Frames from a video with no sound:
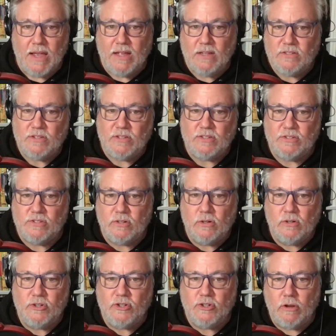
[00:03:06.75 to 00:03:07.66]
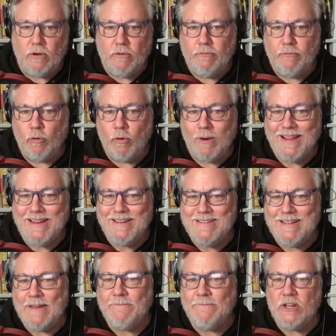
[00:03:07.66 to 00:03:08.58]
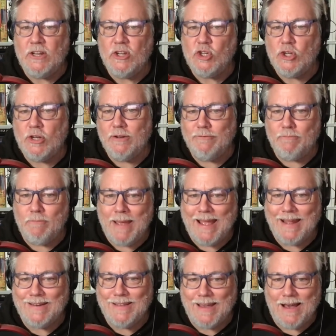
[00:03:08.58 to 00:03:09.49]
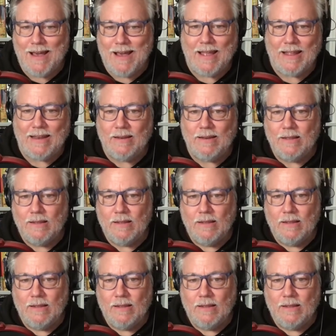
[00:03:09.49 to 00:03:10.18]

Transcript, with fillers: is the search for a definition of mankind